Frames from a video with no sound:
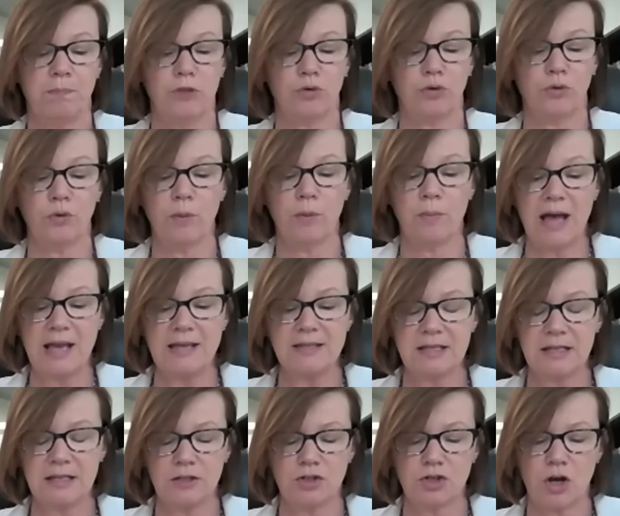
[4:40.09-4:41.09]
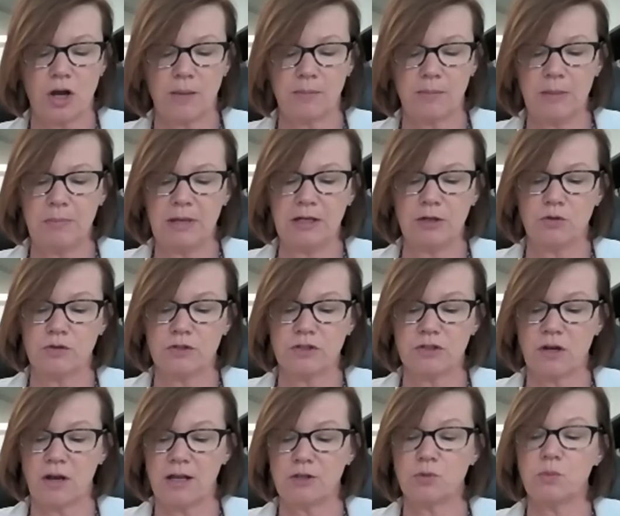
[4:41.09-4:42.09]
Through amazing and timely medical
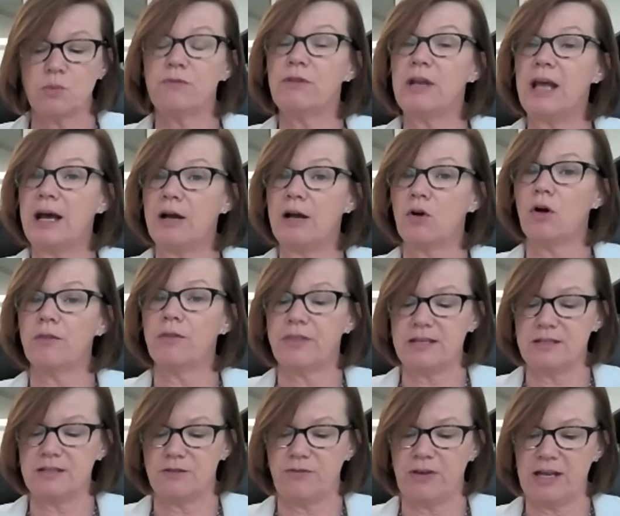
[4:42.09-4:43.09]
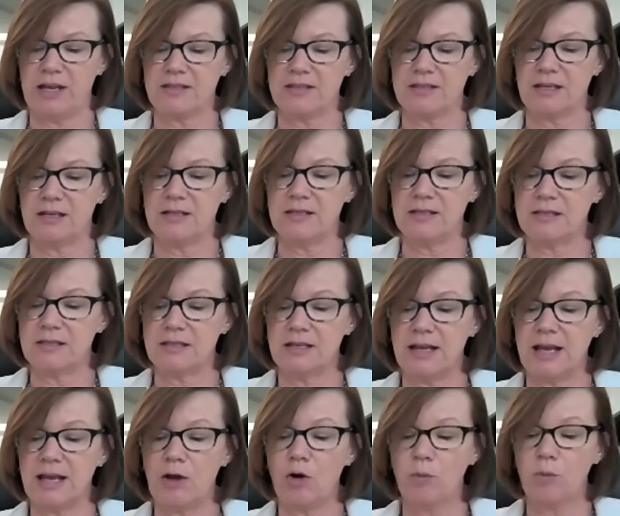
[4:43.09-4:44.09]
science, we've now got these vaccines
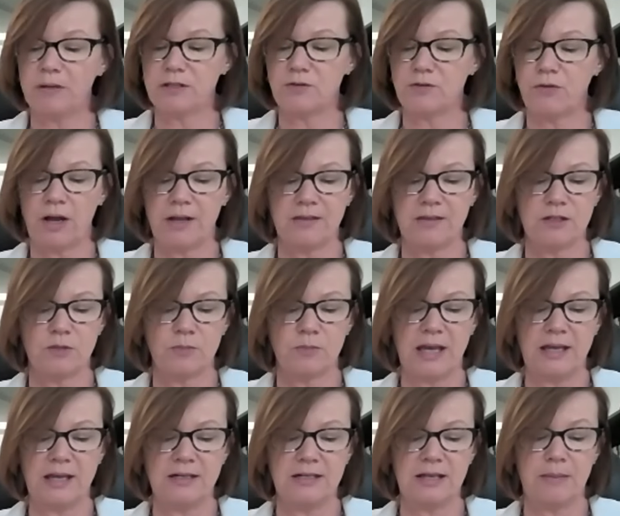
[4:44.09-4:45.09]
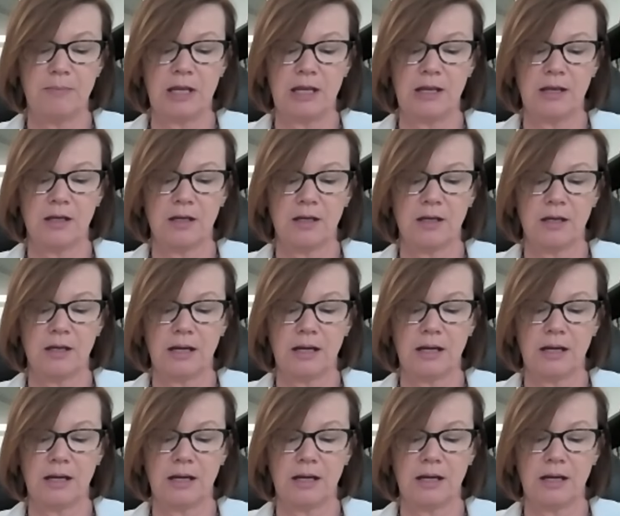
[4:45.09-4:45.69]
that help us fight this pandemic.